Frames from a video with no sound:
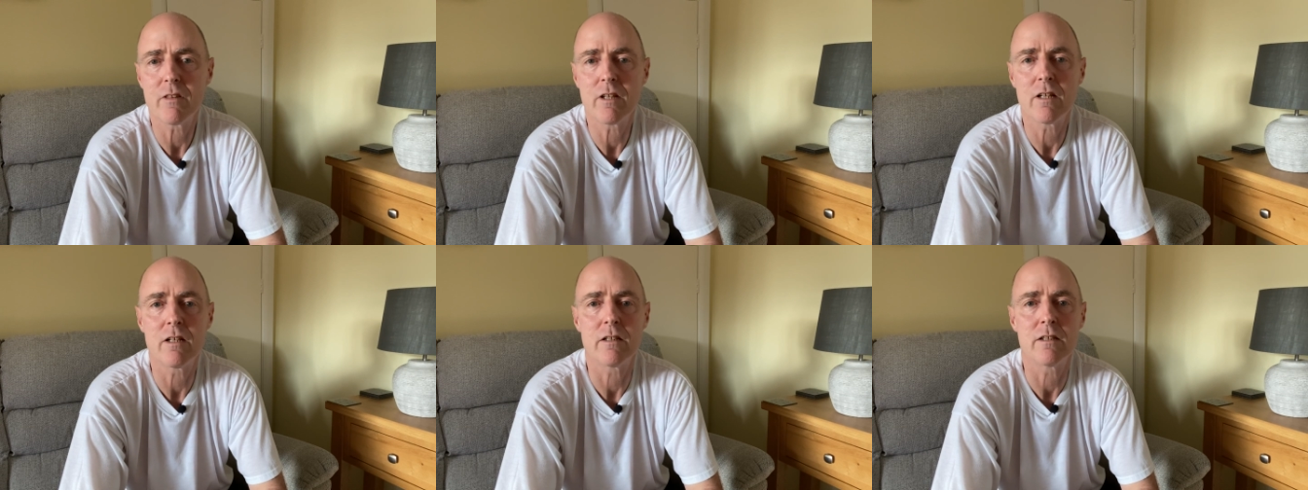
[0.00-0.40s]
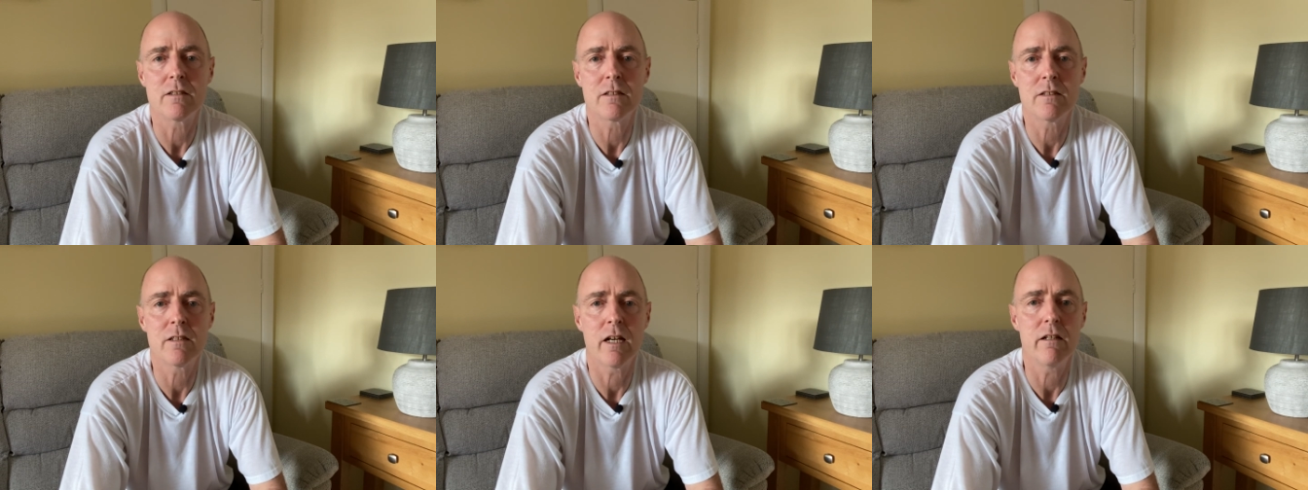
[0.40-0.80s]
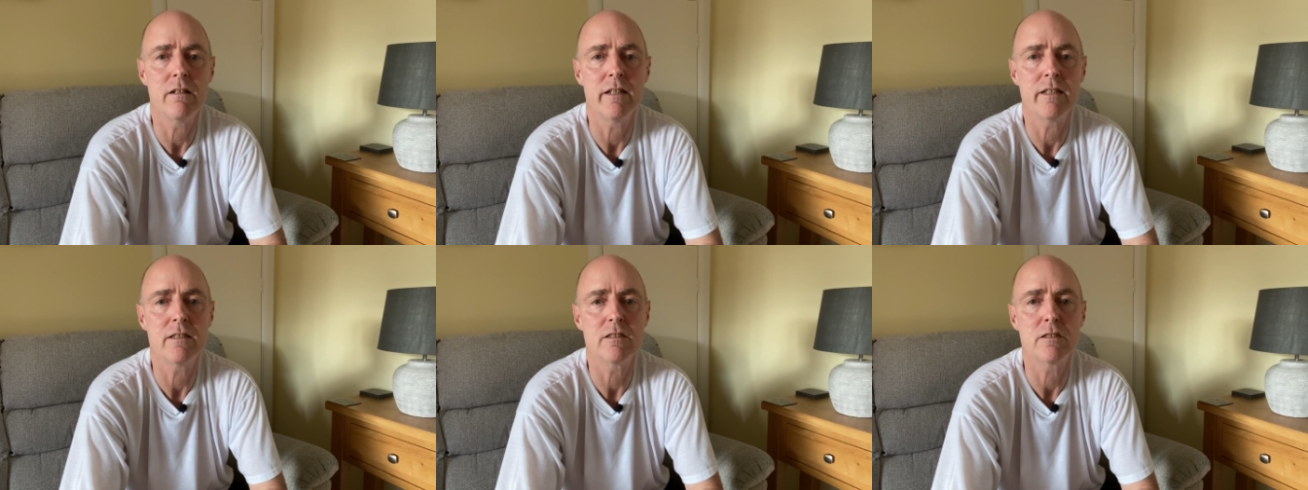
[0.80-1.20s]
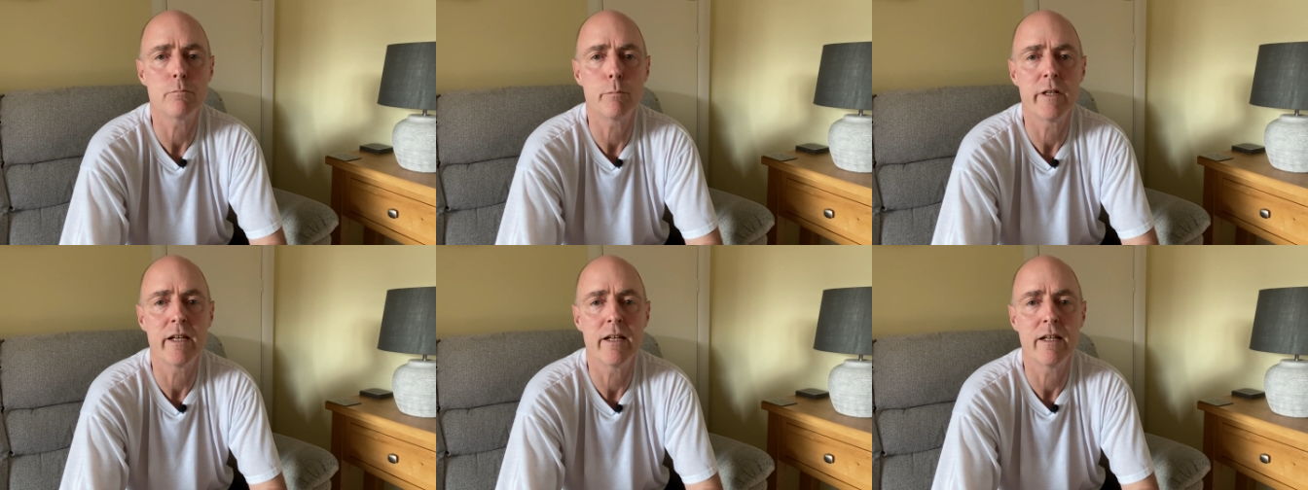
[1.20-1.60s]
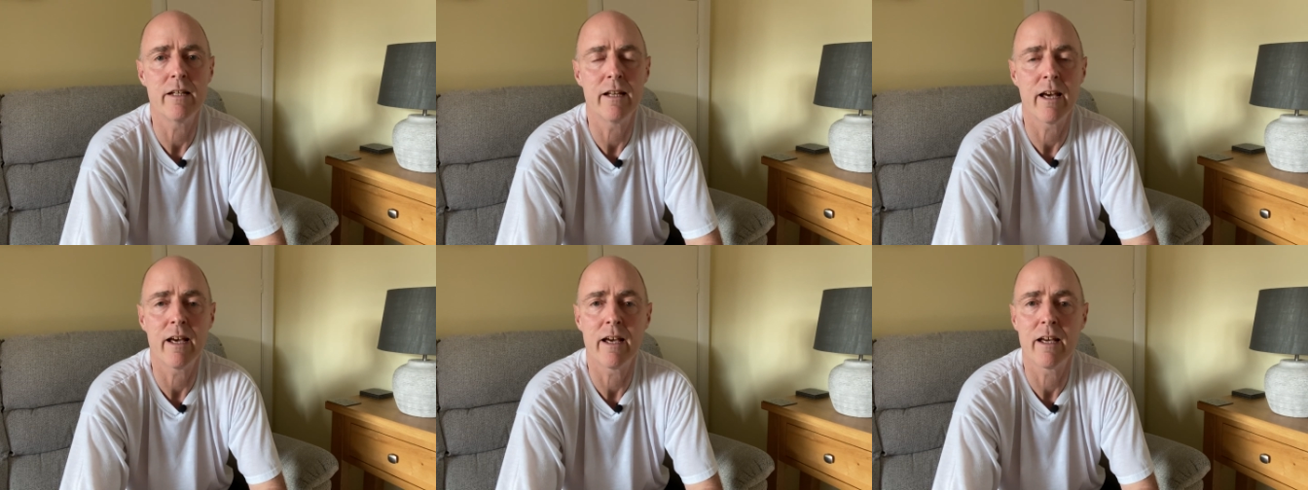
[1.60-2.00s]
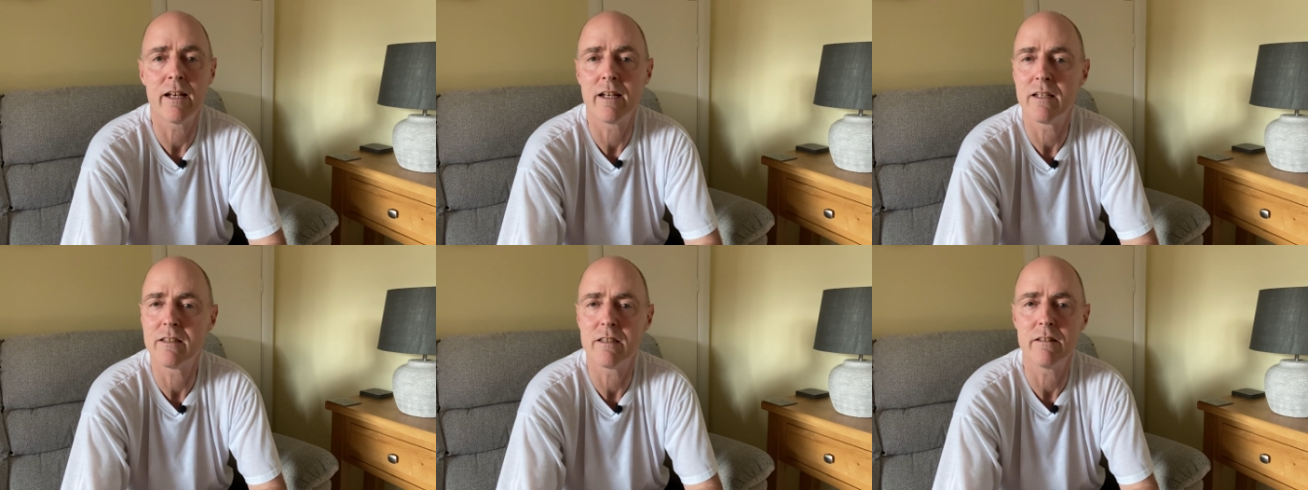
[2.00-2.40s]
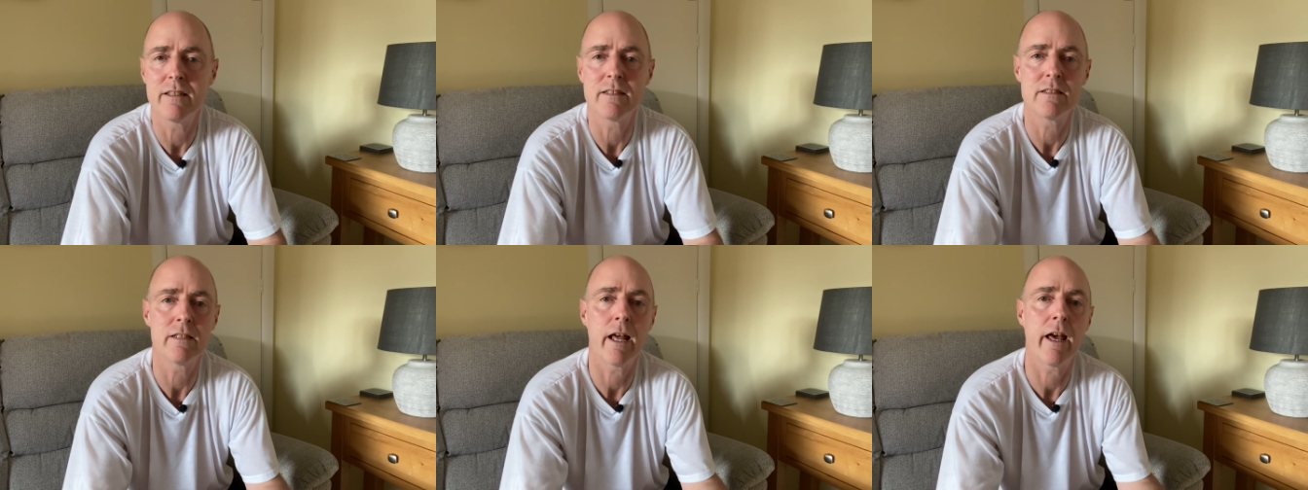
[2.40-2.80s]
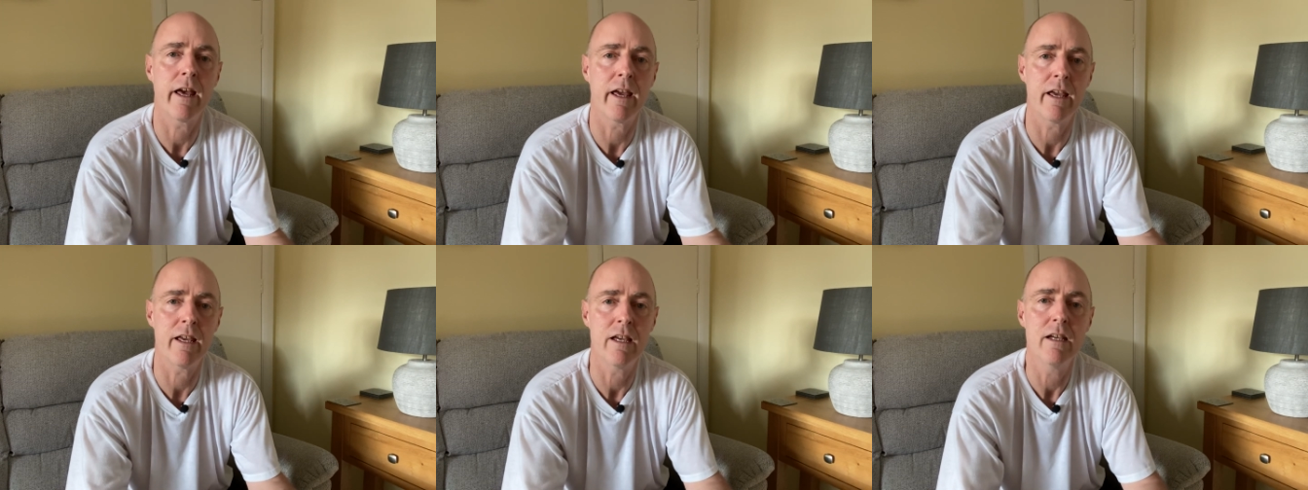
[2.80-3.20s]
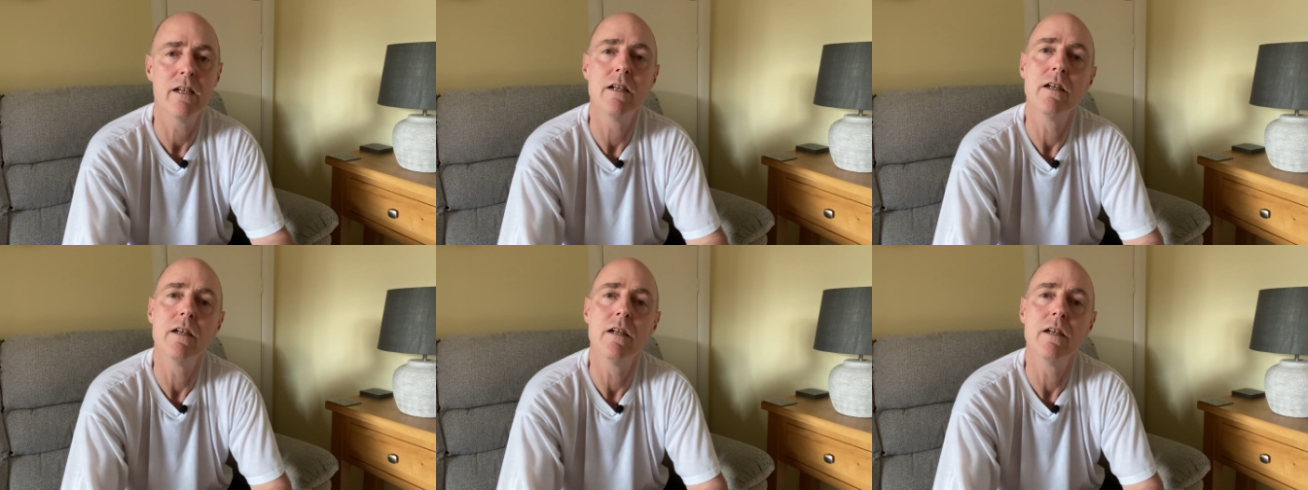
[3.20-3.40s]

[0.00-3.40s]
kind of totally disappeared, and to this day,